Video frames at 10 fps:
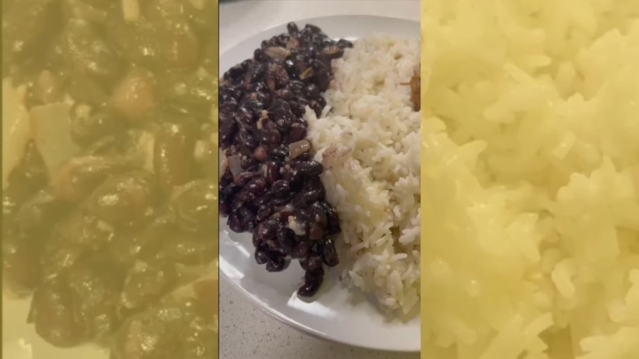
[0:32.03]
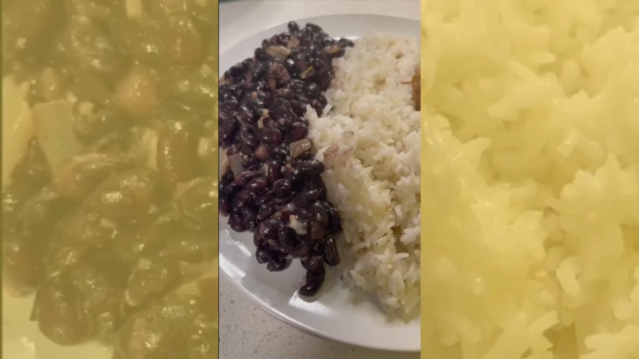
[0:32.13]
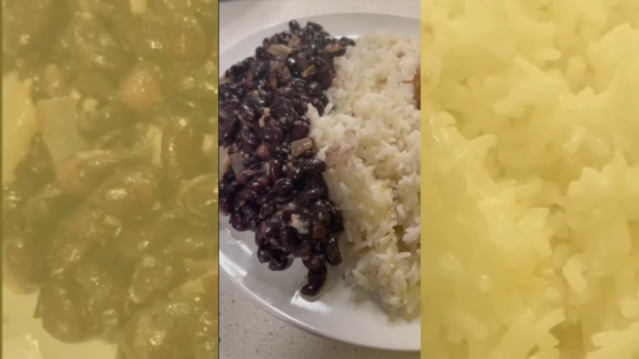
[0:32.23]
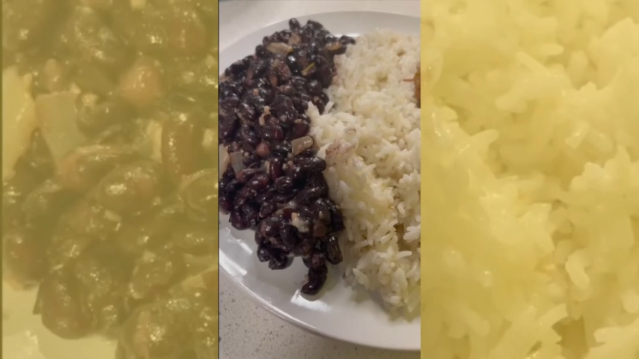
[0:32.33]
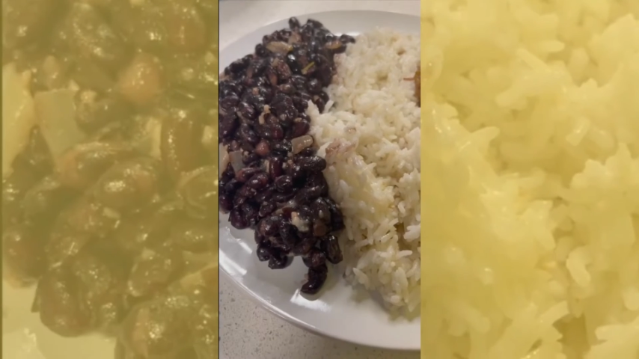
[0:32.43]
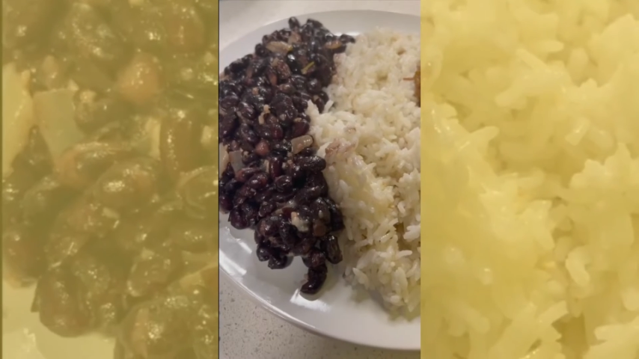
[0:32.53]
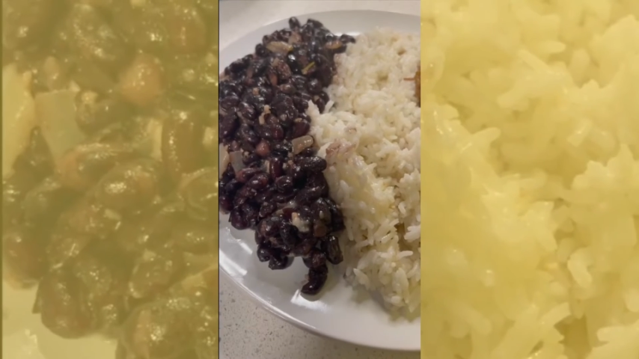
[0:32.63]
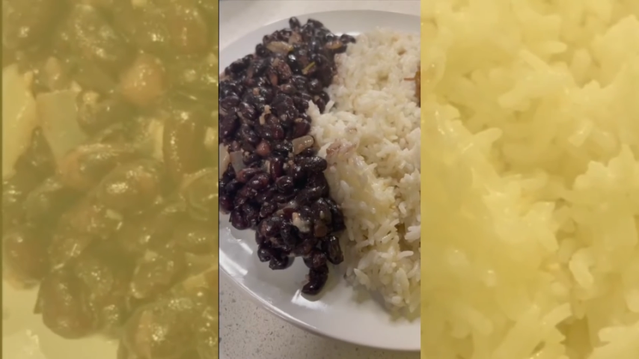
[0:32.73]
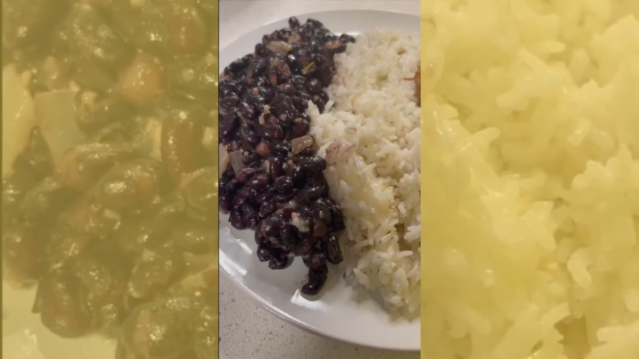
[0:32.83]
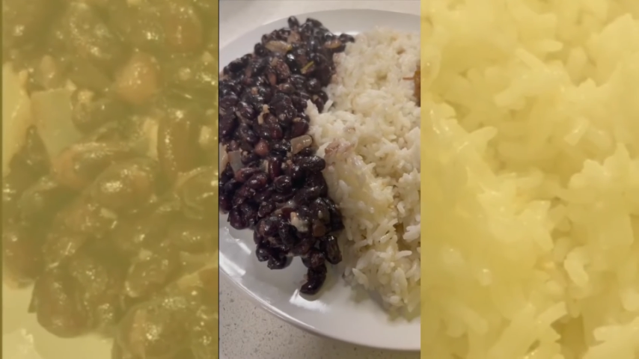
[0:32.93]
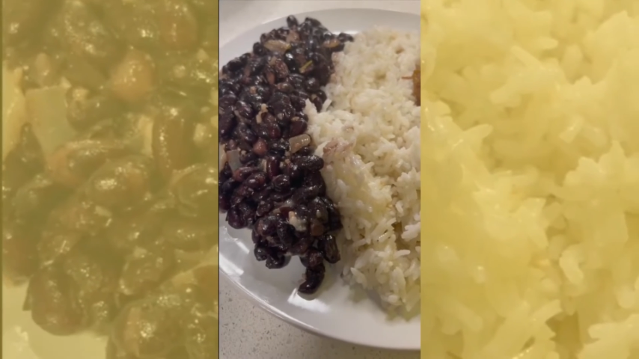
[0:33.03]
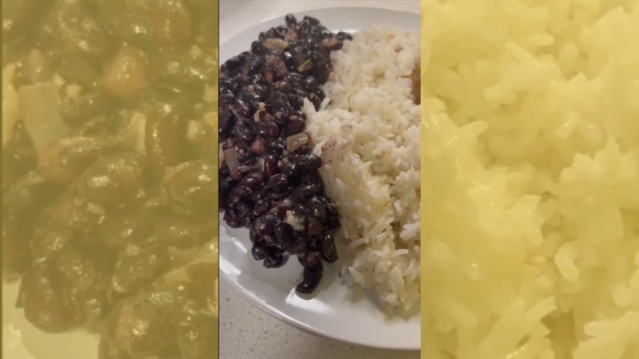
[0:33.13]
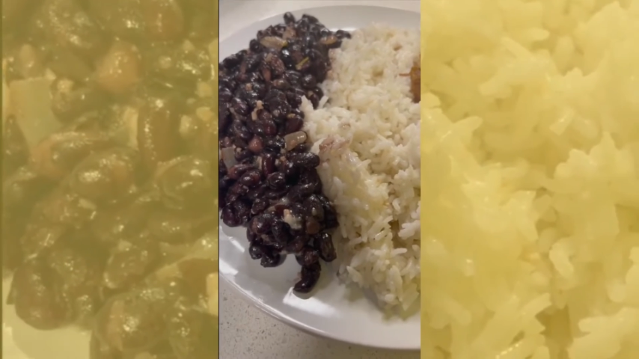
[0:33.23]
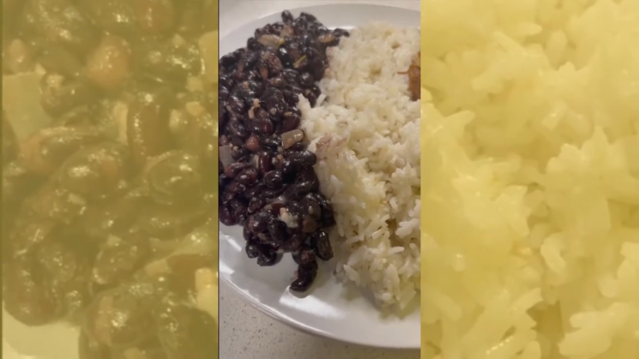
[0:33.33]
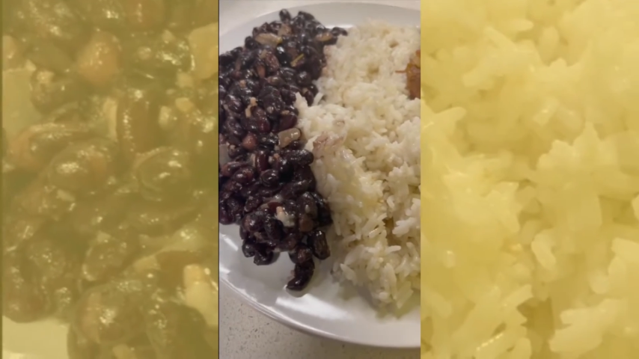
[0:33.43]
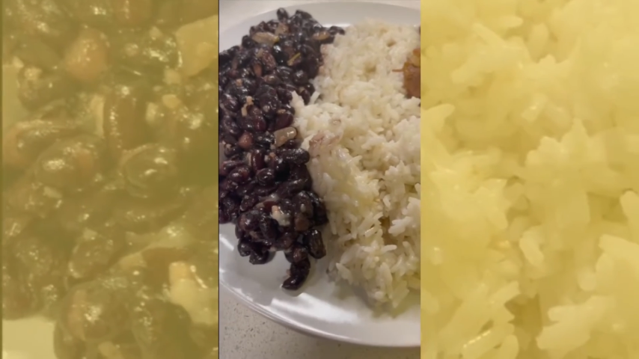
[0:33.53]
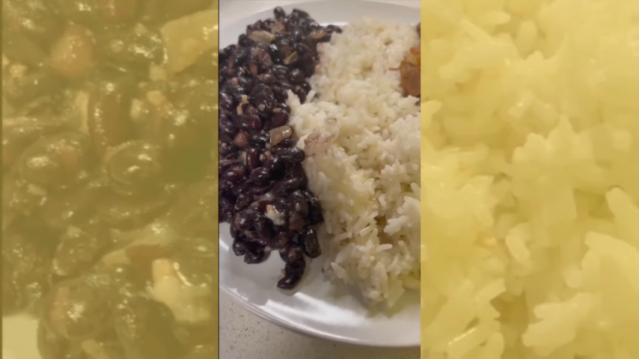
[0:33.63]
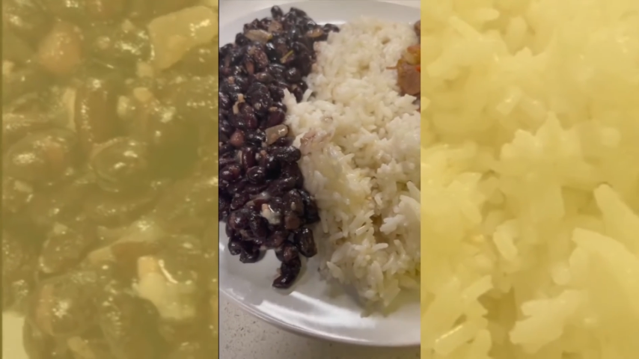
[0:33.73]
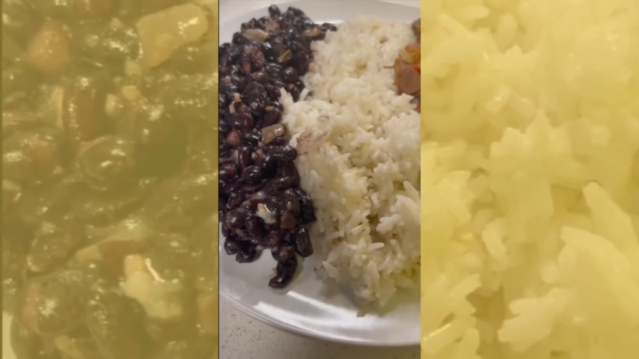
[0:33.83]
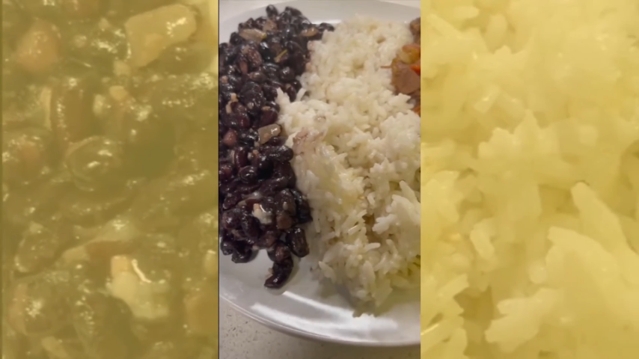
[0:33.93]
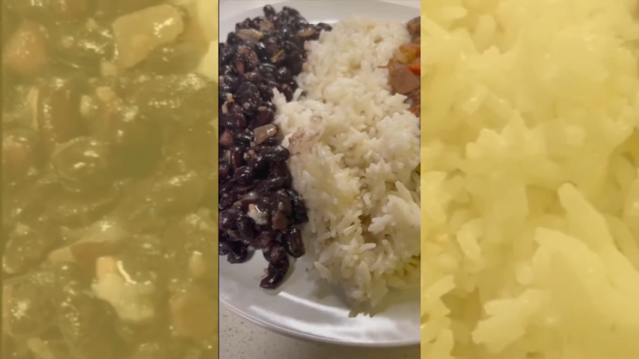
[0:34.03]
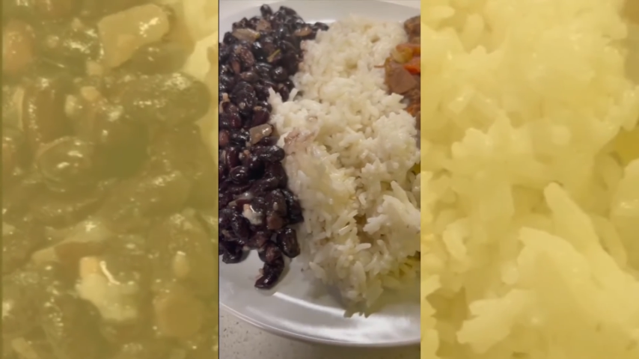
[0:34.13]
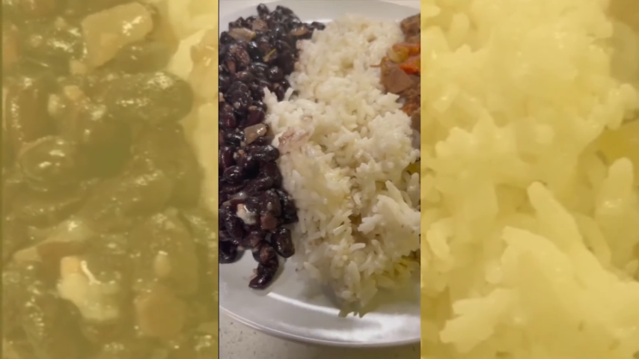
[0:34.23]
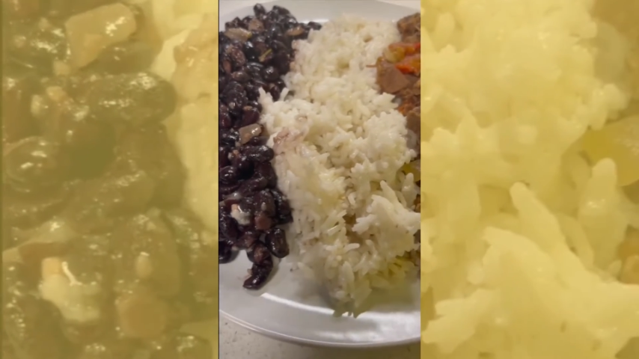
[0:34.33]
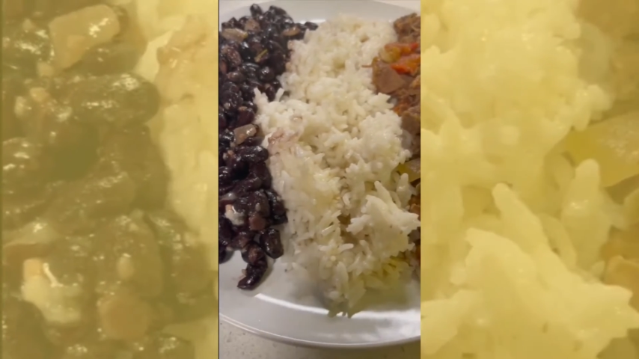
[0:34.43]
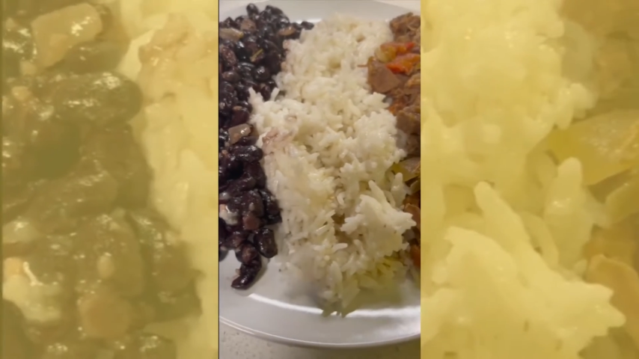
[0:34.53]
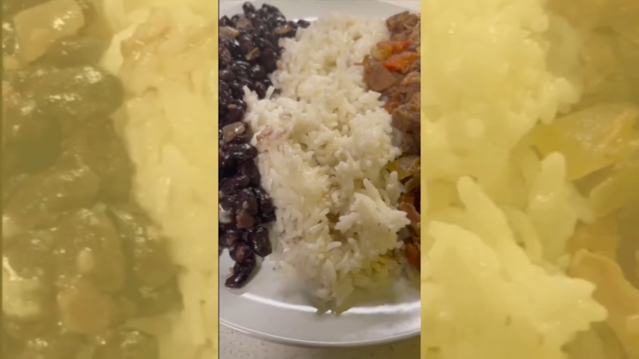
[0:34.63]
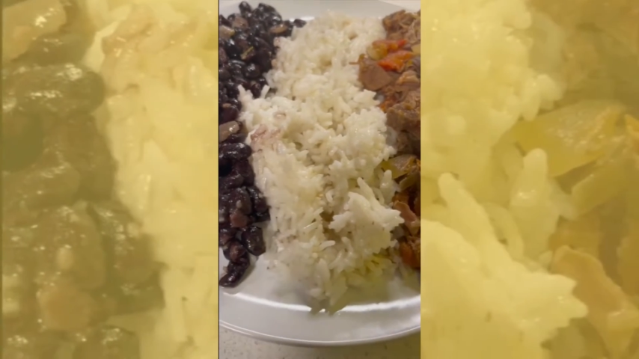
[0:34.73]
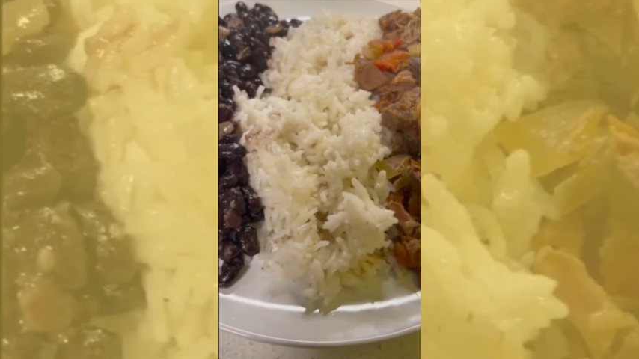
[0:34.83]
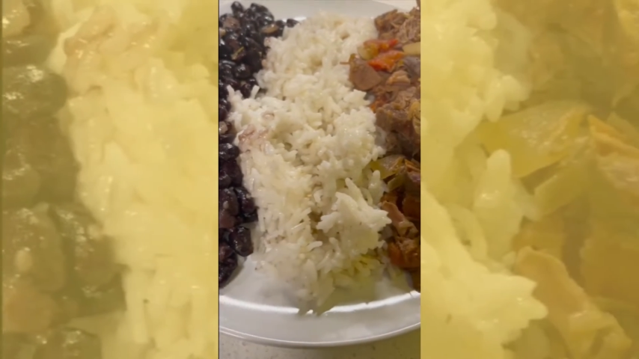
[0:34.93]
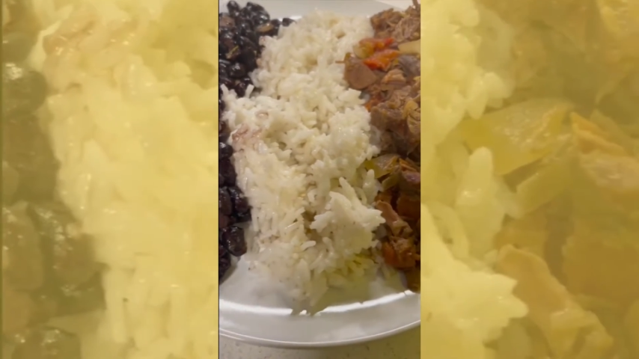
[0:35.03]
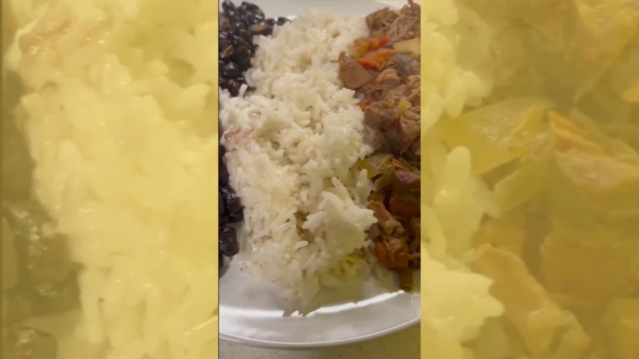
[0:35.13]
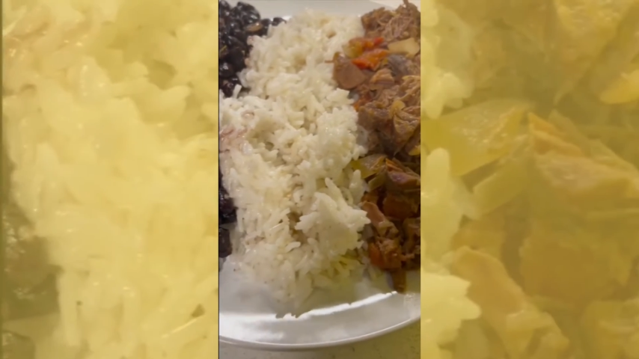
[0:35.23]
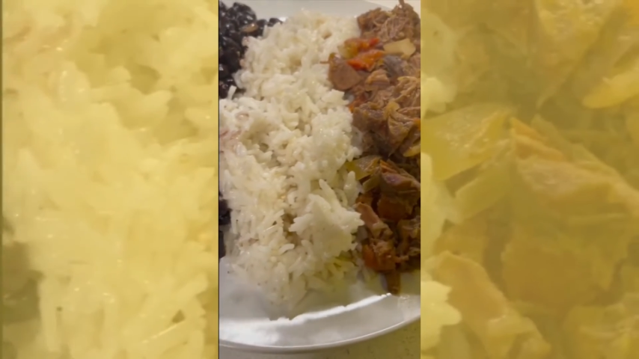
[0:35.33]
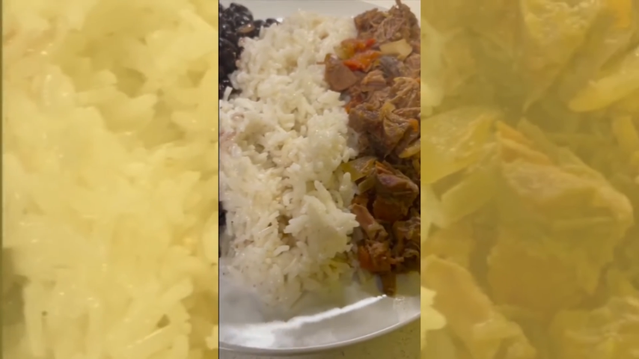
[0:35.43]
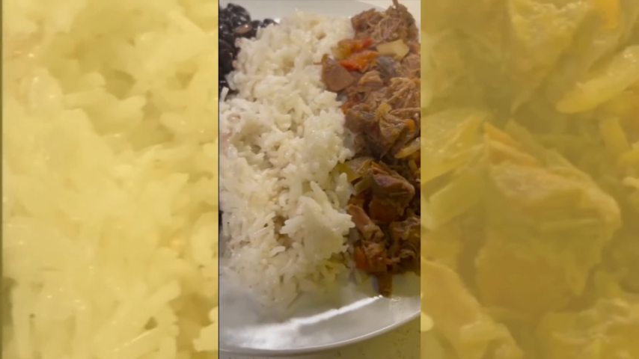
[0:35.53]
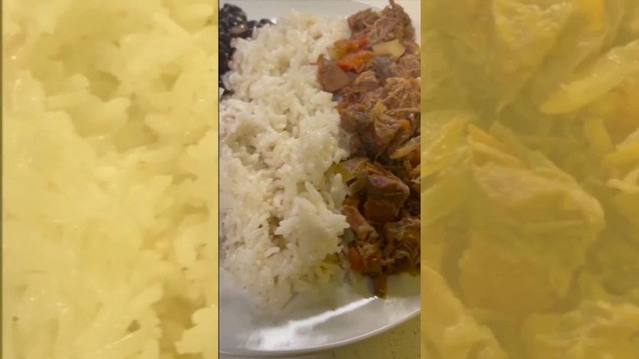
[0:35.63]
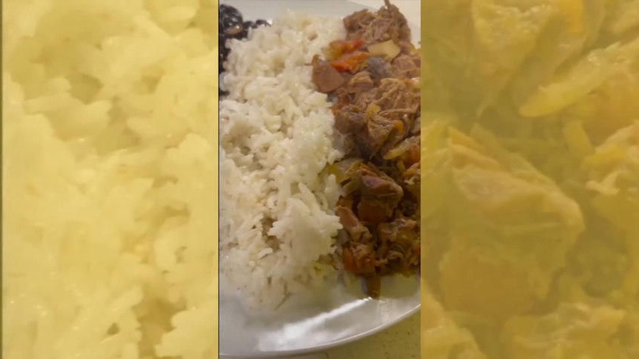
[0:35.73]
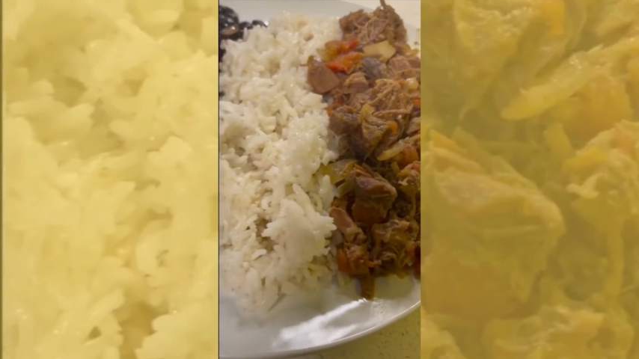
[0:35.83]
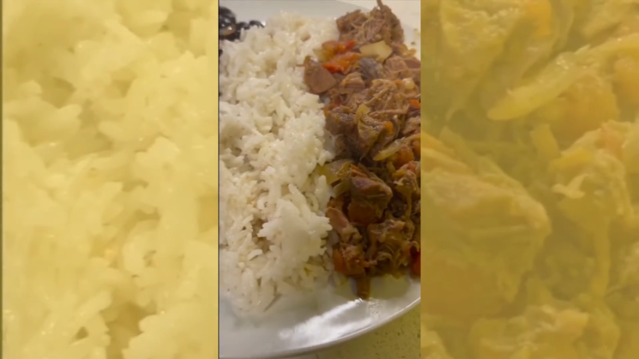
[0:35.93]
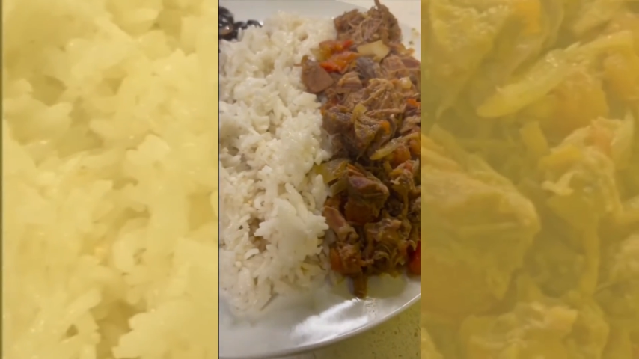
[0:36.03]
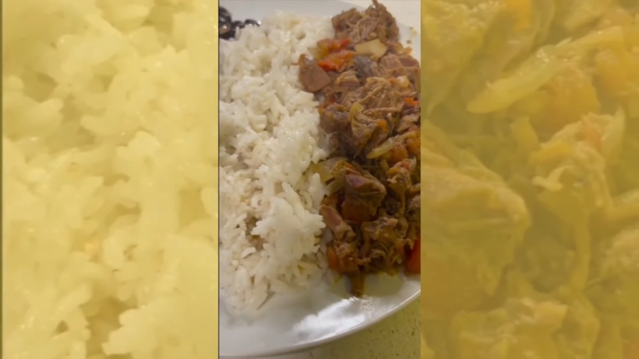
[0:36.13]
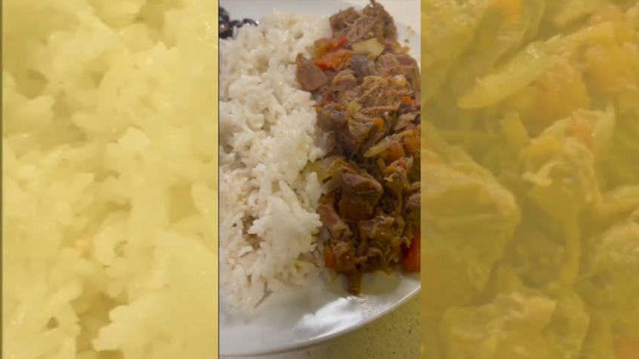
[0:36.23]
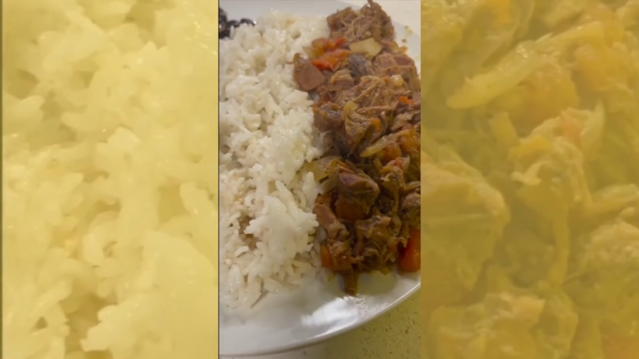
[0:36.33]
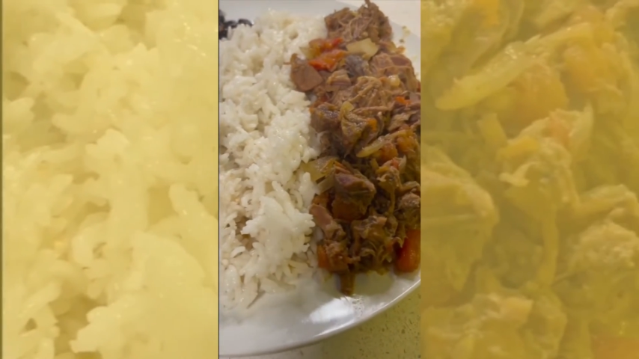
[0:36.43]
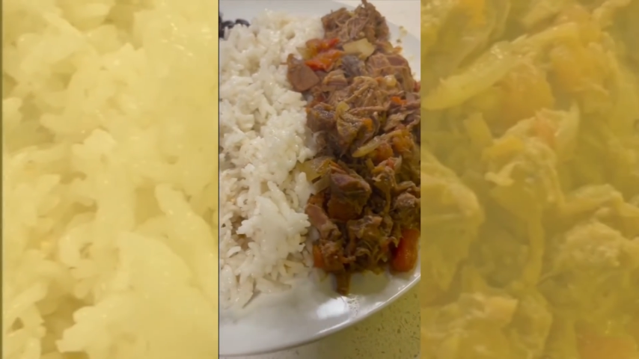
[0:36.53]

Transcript: (no speaker visible)